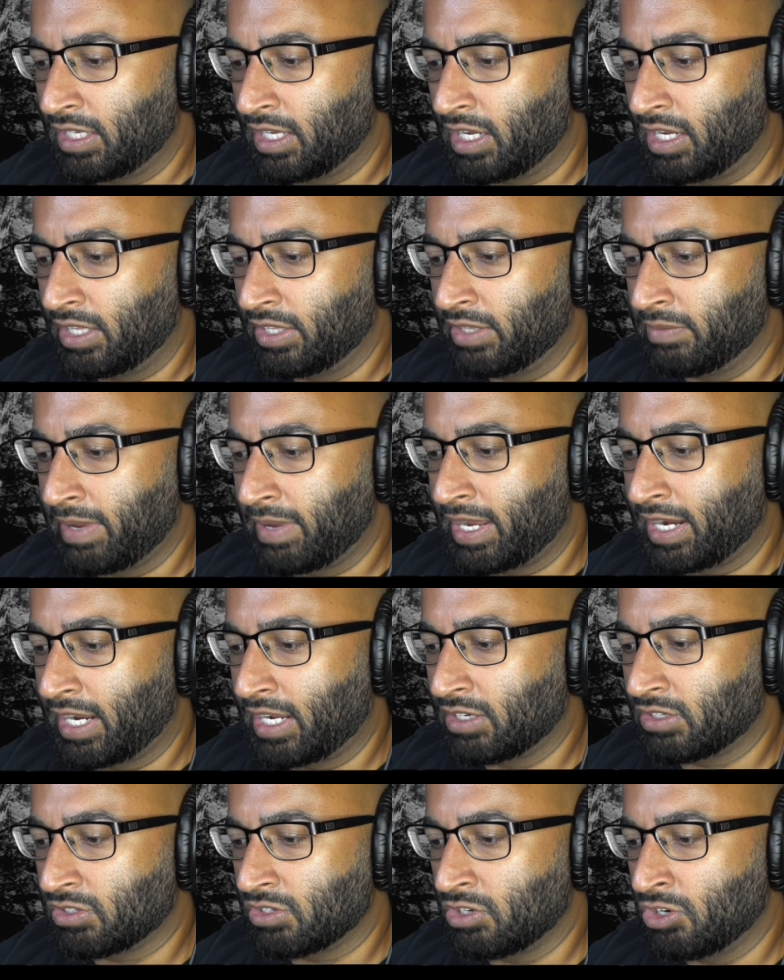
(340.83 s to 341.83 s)
Uh, the man
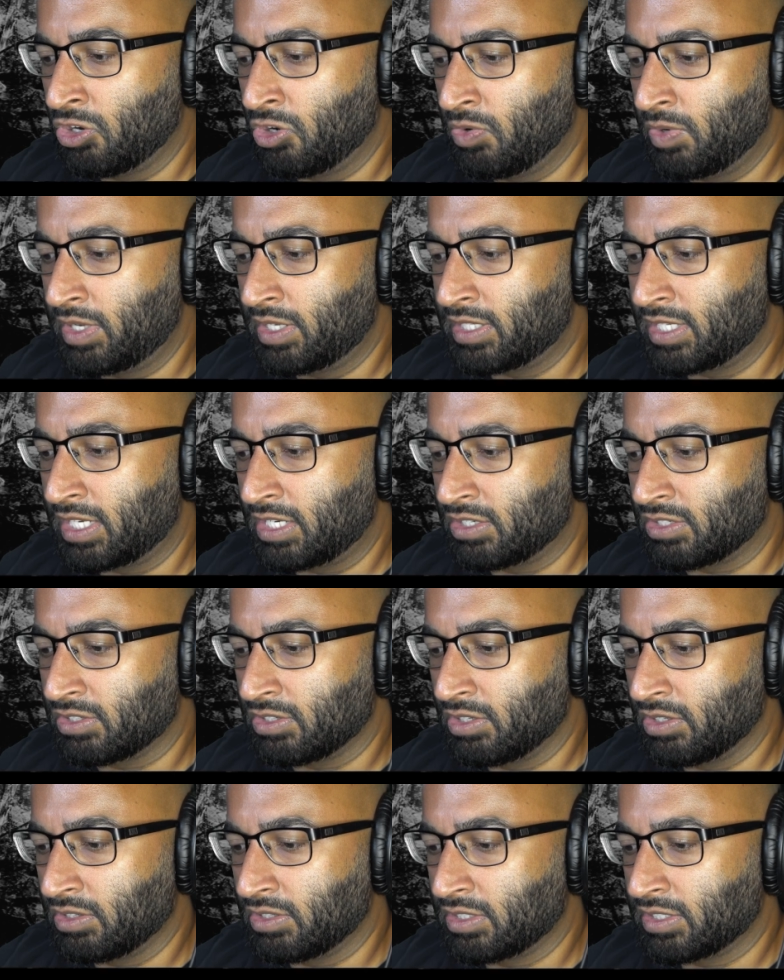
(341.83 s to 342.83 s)
answered, Who is he,
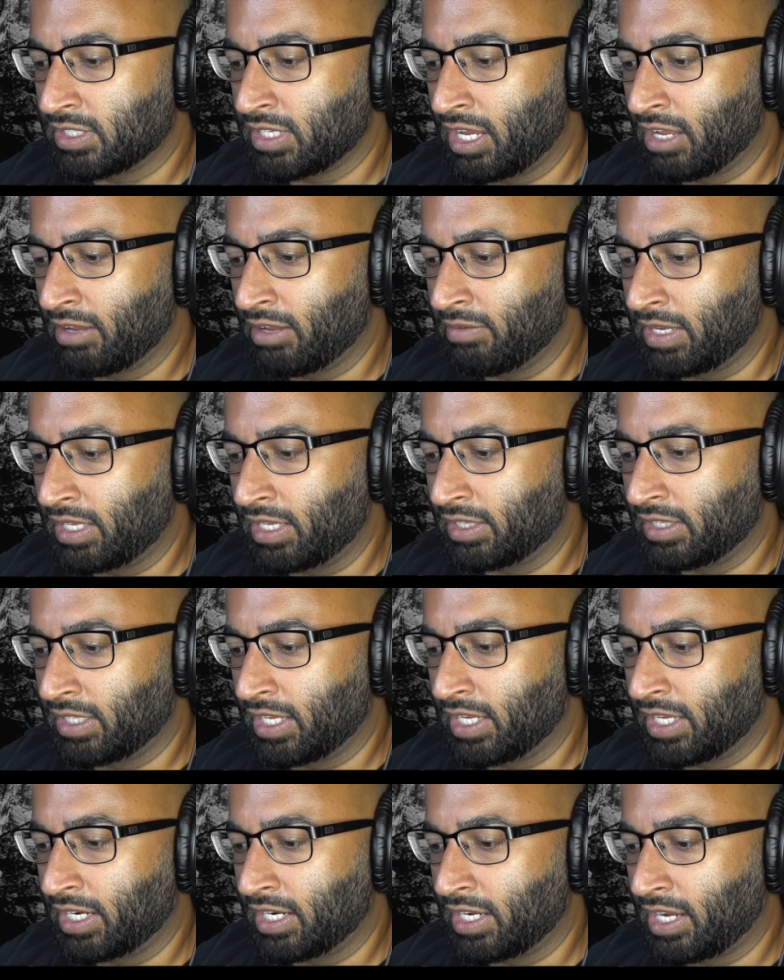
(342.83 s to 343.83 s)
sir? Tell me
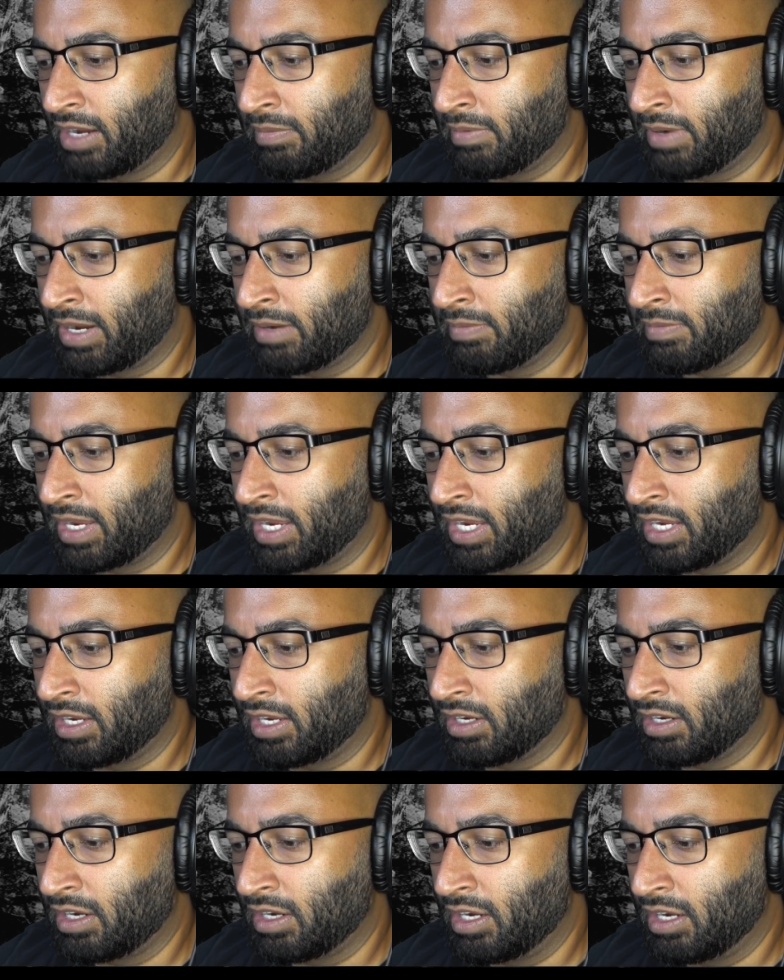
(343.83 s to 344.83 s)
that um, I may
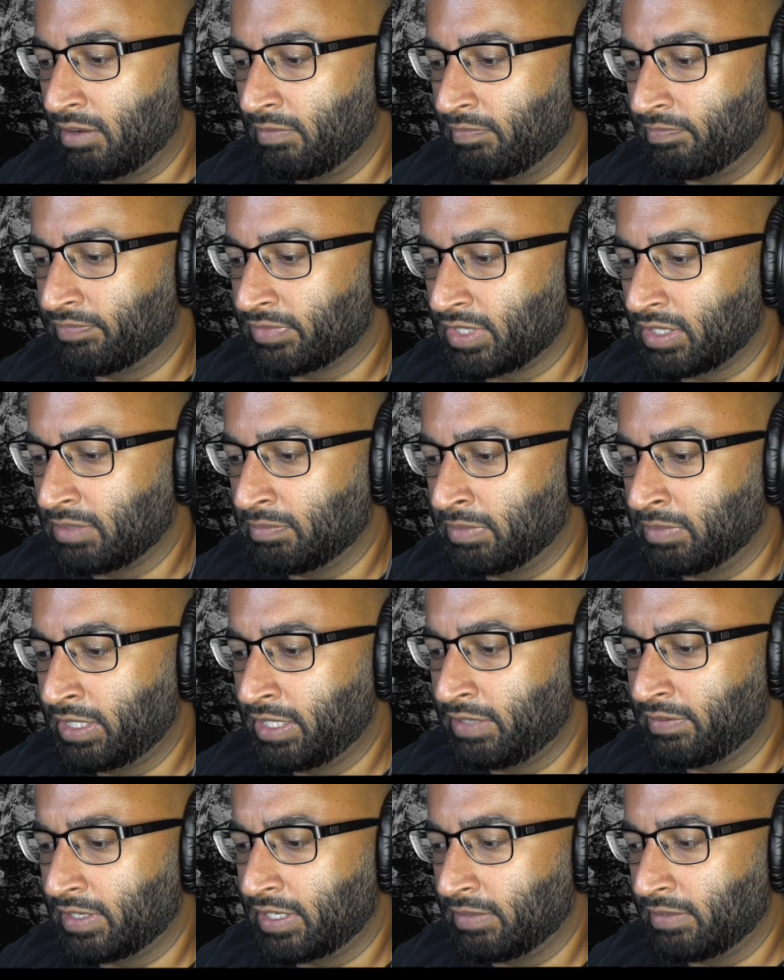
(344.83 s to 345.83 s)
um,
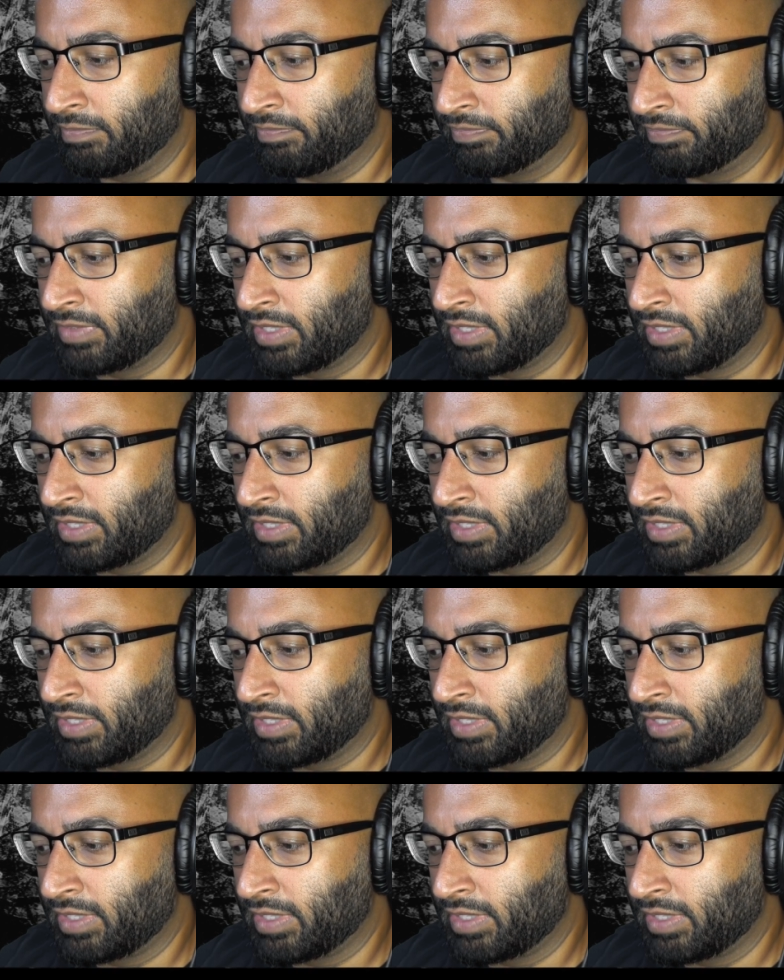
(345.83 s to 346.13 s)
believe in him.